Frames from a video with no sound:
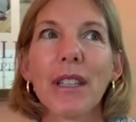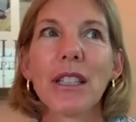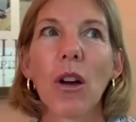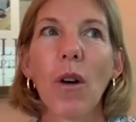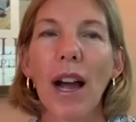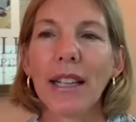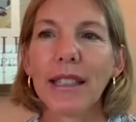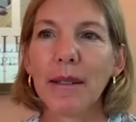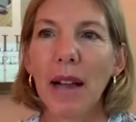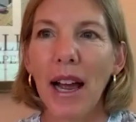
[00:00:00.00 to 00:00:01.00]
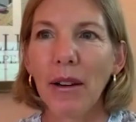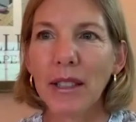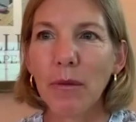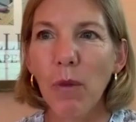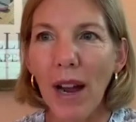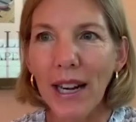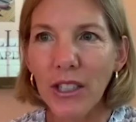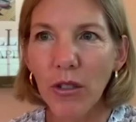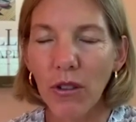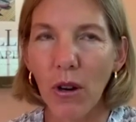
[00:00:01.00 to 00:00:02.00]
So I wanted
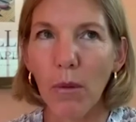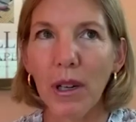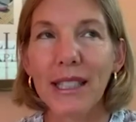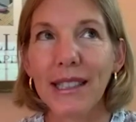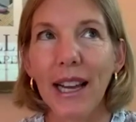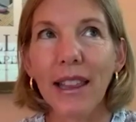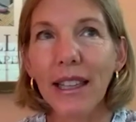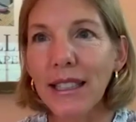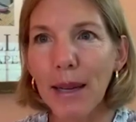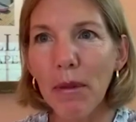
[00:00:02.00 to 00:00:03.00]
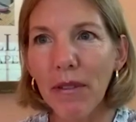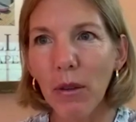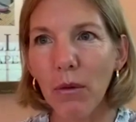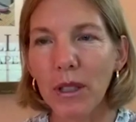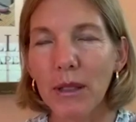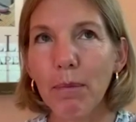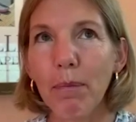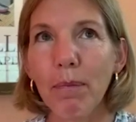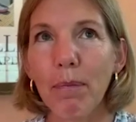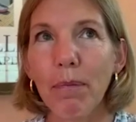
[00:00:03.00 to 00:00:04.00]
to, though, because I think some of it was,
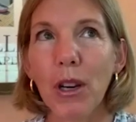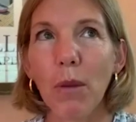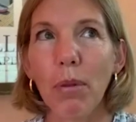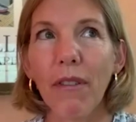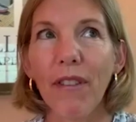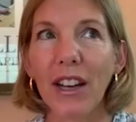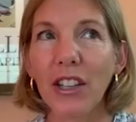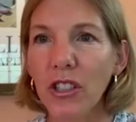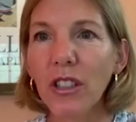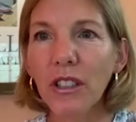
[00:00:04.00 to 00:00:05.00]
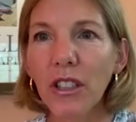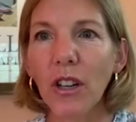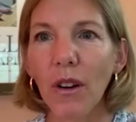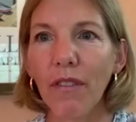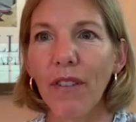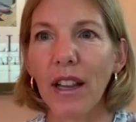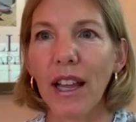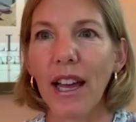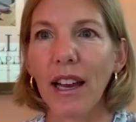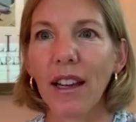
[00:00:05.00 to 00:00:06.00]
professional. I felt
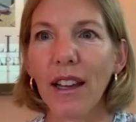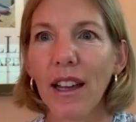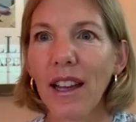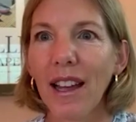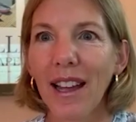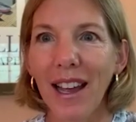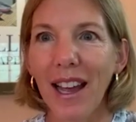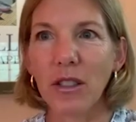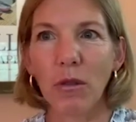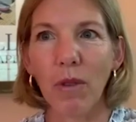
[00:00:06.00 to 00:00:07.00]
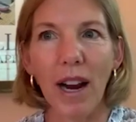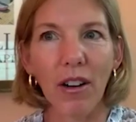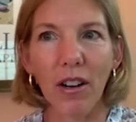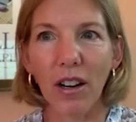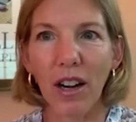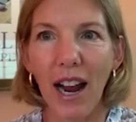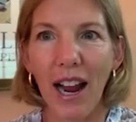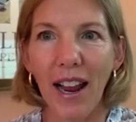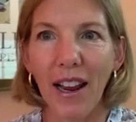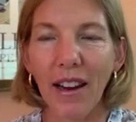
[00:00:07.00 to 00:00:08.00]
like as a writer,
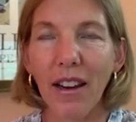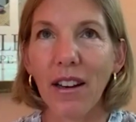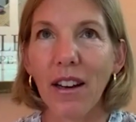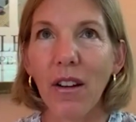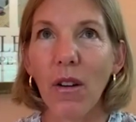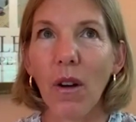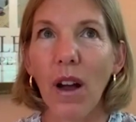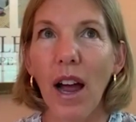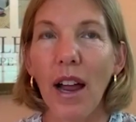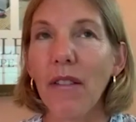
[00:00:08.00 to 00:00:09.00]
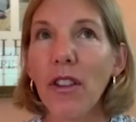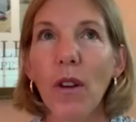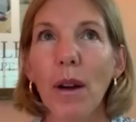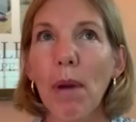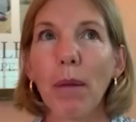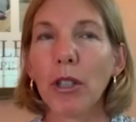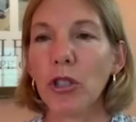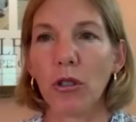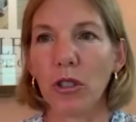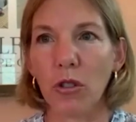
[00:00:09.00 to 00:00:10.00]
I even though I'd published
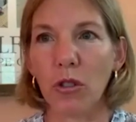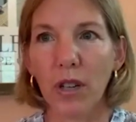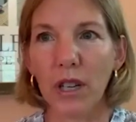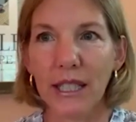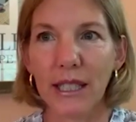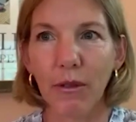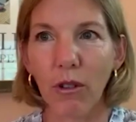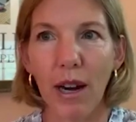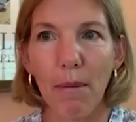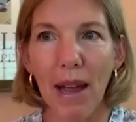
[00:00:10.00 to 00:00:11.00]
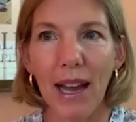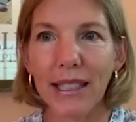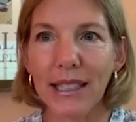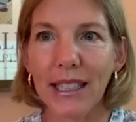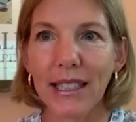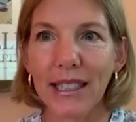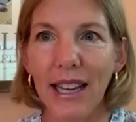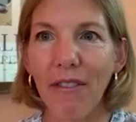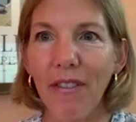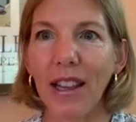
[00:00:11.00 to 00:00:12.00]
short stories in some great magazines,
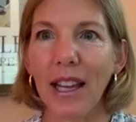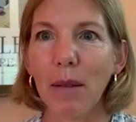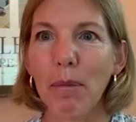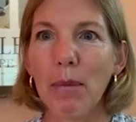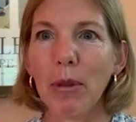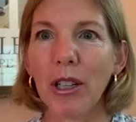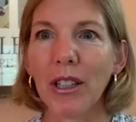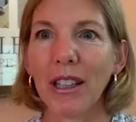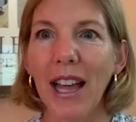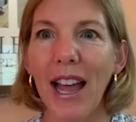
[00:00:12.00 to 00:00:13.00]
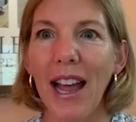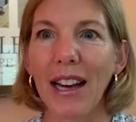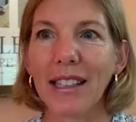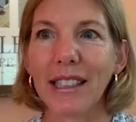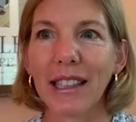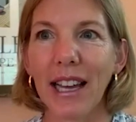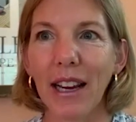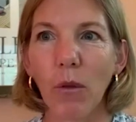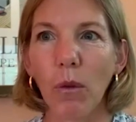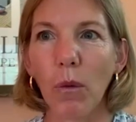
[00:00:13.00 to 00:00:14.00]
I felt like people acted like, well,